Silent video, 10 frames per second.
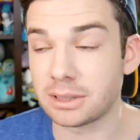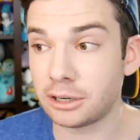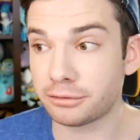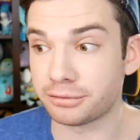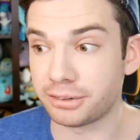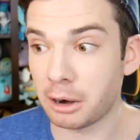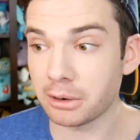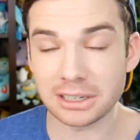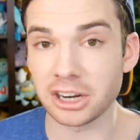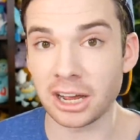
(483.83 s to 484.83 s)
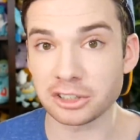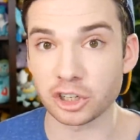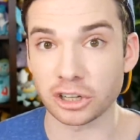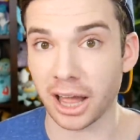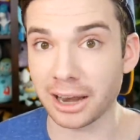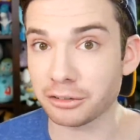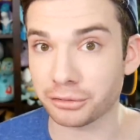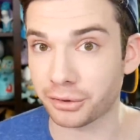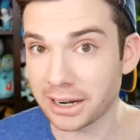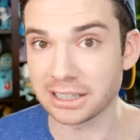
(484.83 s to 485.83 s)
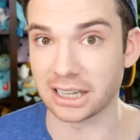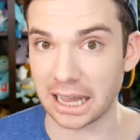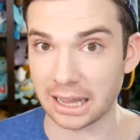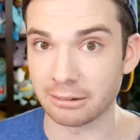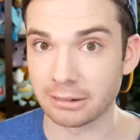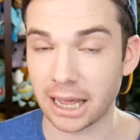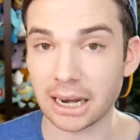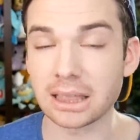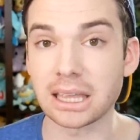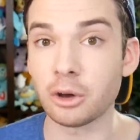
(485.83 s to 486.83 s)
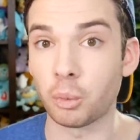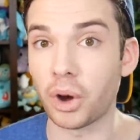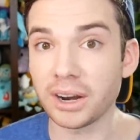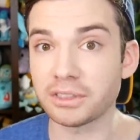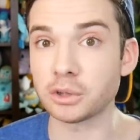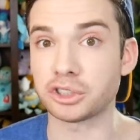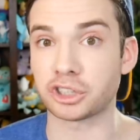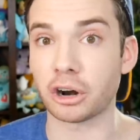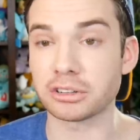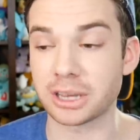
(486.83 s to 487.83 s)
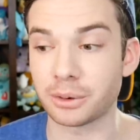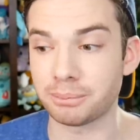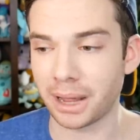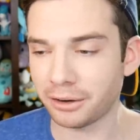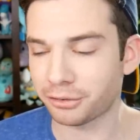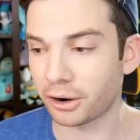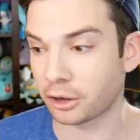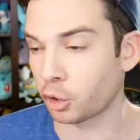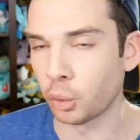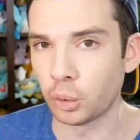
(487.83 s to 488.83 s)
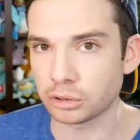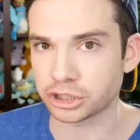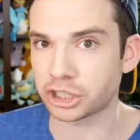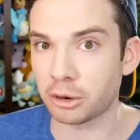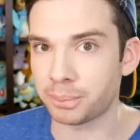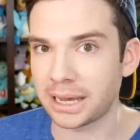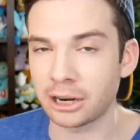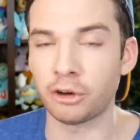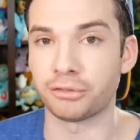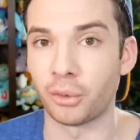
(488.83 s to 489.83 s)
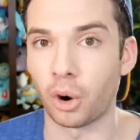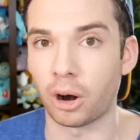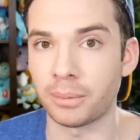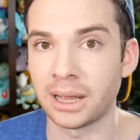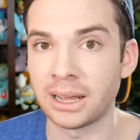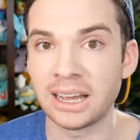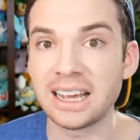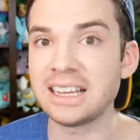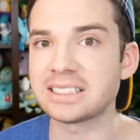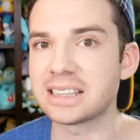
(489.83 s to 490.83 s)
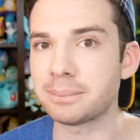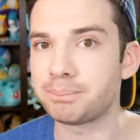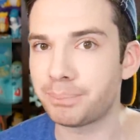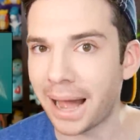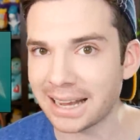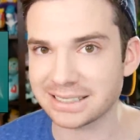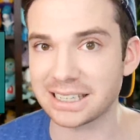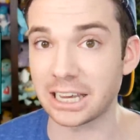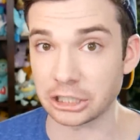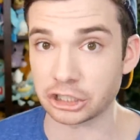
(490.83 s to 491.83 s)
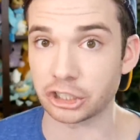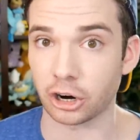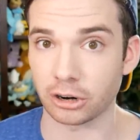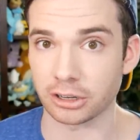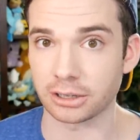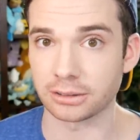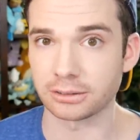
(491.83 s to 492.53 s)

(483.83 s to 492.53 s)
They're very docile and friendly. And I think one of those sharks that would make for a cool Sharpedo form is the basking shark.